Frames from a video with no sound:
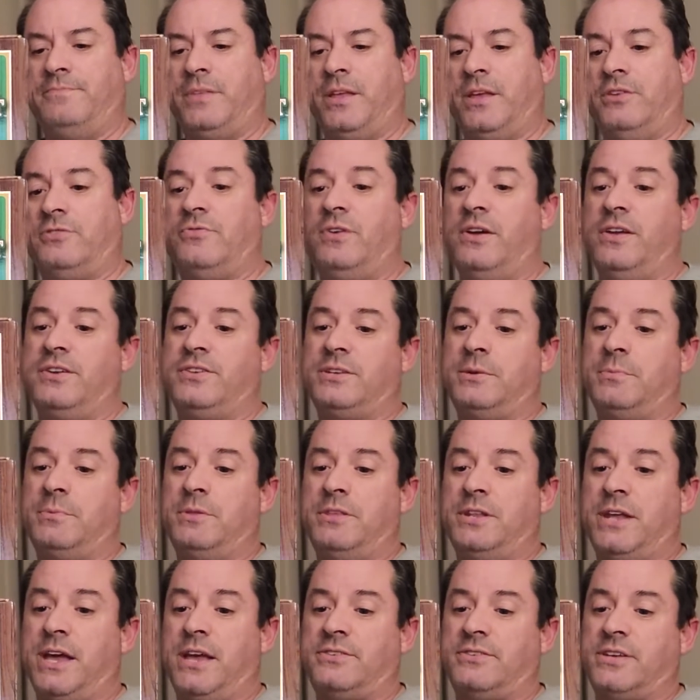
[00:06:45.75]
it's funny, some of
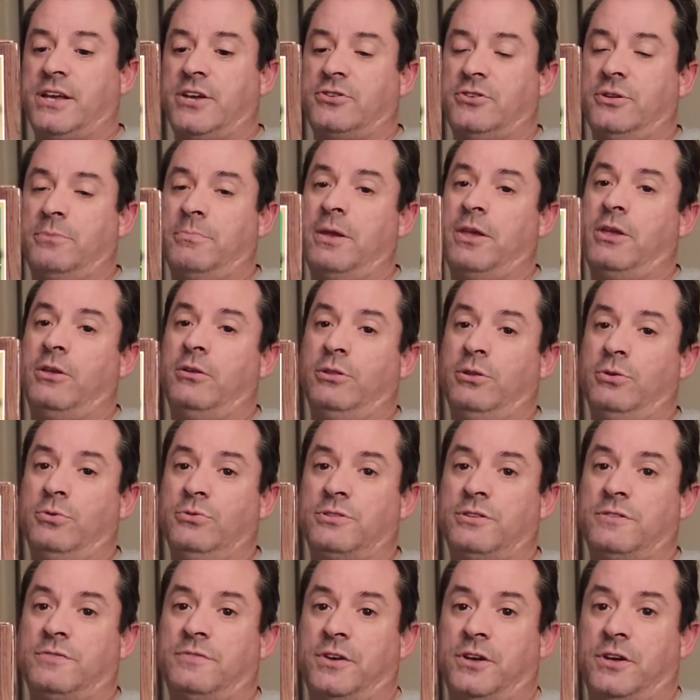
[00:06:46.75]
the dice actually make you lose
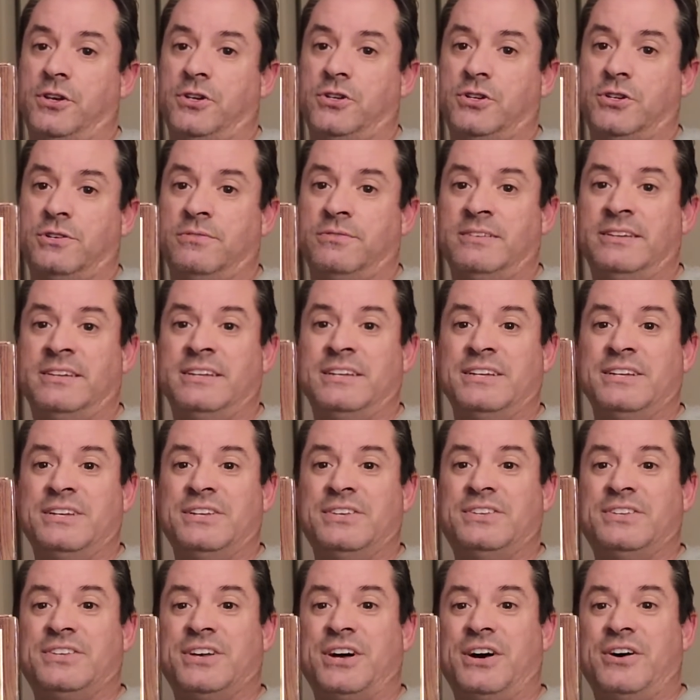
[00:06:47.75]
the fish.
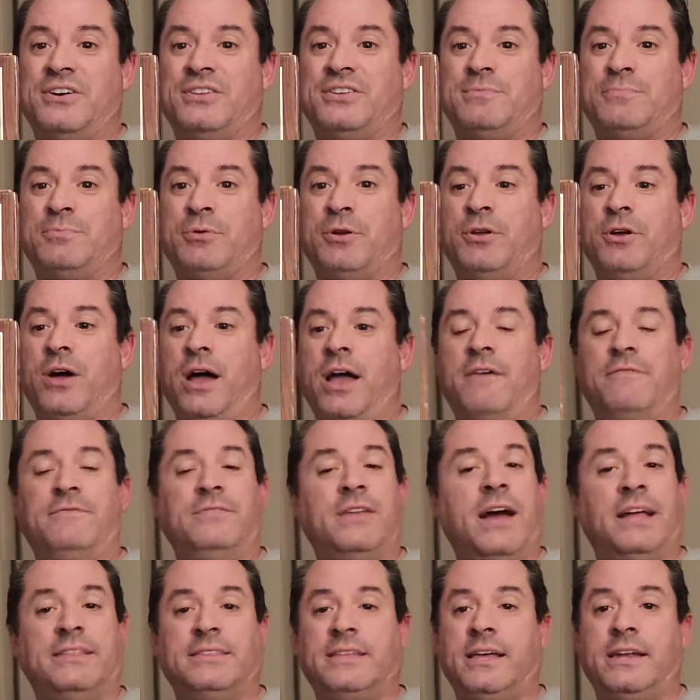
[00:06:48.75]
So it's a pretty good. I have
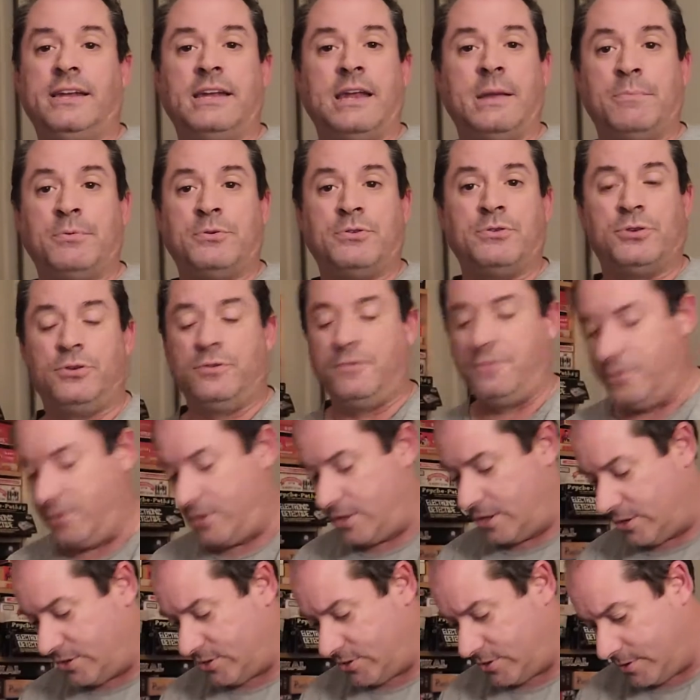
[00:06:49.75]
not done an episode for
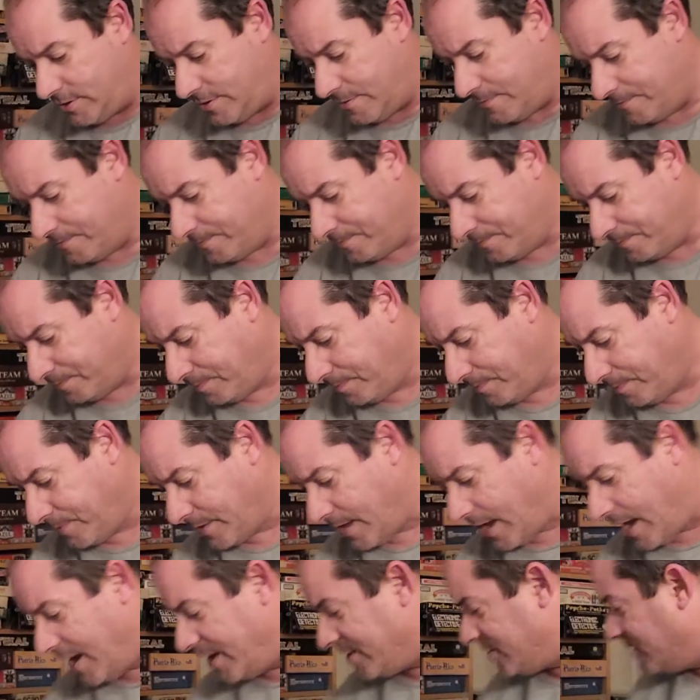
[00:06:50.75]
this
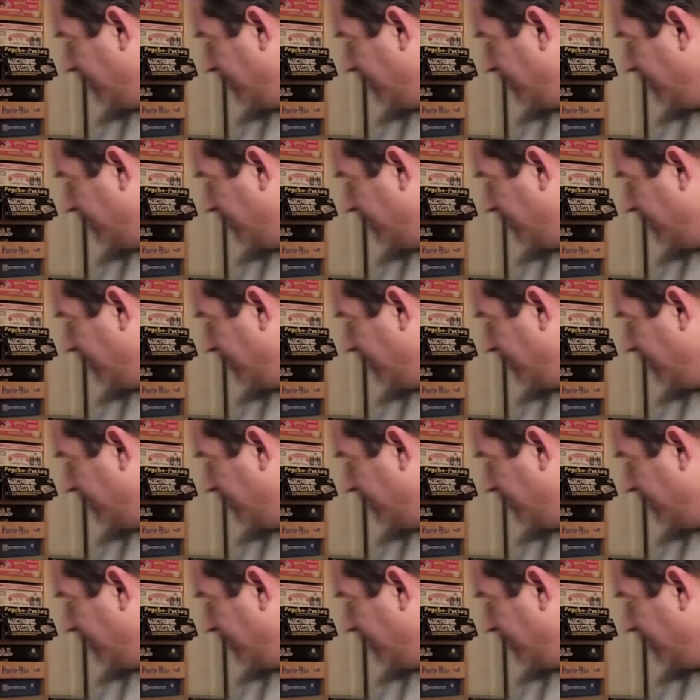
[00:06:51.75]
as